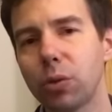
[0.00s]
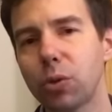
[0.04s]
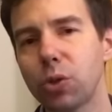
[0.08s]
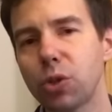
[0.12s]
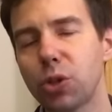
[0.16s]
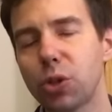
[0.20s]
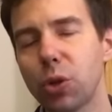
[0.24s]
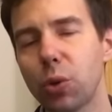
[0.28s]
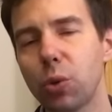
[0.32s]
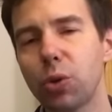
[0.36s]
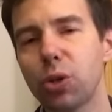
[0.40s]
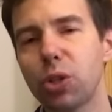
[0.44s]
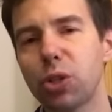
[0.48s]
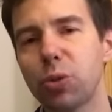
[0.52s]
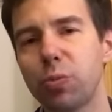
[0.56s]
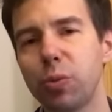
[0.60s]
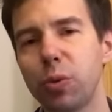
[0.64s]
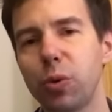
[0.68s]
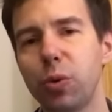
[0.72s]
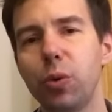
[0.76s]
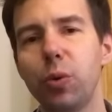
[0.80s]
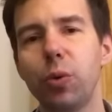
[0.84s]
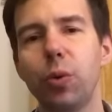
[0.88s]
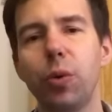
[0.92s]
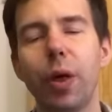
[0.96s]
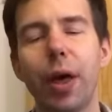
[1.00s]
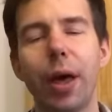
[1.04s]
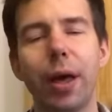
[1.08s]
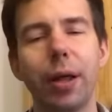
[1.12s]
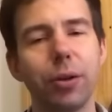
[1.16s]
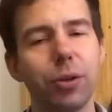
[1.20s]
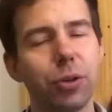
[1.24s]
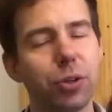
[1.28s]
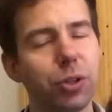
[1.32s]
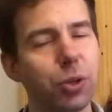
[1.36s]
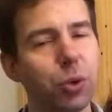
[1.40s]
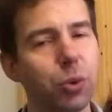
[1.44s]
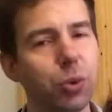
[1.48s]
So smooth
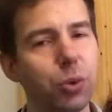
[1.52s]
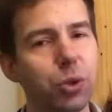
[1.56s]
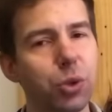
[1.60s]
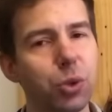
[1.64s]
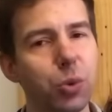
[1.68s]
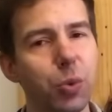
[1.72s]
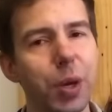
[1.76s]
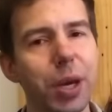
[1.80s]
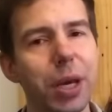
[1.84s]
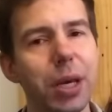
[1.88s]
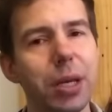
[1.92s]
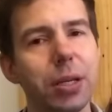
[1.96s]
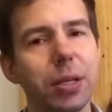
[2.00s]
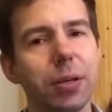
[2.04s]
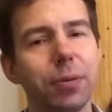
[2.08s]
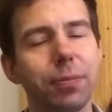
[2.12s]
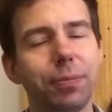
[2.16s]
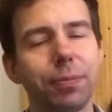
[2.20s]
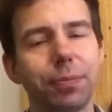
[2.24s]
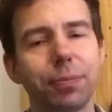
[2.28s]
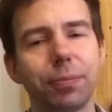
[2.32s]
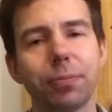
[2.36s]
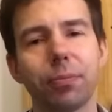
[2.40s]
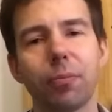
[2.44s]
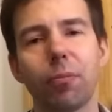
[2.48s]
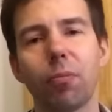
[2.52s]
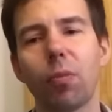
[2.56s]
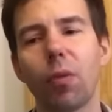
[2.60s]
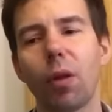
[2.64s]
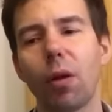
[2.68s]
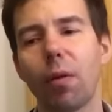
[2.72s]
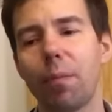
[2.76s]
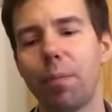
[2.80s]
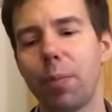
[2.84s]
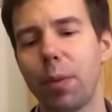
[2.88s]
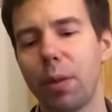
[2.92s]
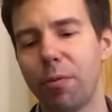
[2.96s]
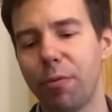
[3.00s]
and so sweet.
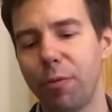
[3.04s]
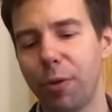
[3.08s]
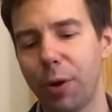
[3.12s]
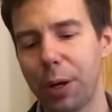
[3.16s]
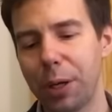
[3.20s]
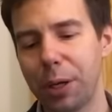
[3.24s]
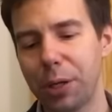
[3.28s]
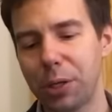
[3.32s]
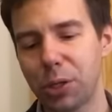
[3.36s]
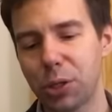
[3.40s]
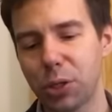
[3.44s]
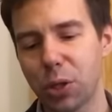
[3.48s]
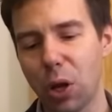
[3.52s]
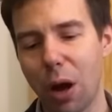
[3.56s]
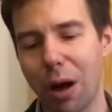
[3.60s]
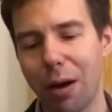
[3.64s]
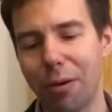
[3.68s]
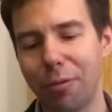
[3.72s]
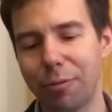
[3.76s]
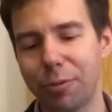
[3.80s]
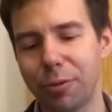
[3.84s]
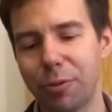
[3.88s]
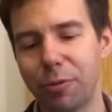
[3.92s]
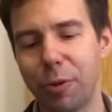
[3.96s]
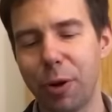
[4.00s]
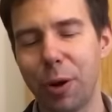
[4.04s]
Very soft,